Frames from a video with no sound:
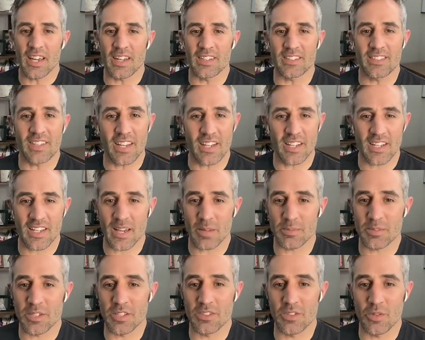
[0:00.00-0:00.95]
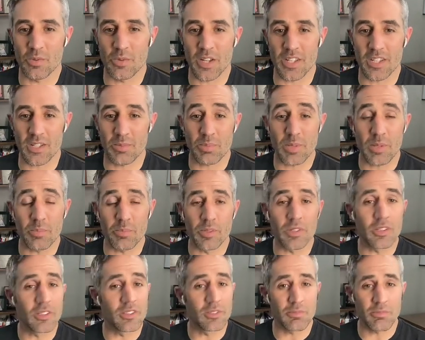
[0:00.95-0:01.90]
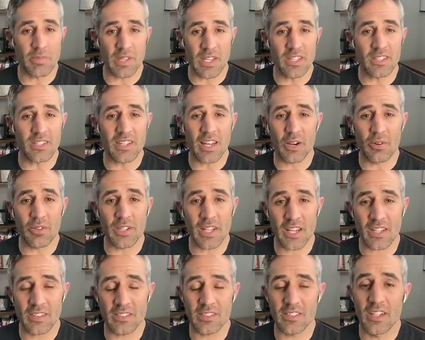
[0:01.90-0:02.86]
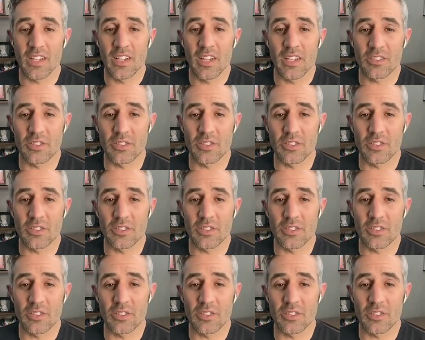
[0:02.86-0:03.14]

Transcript: and dating apps is the way that people meet nowadays.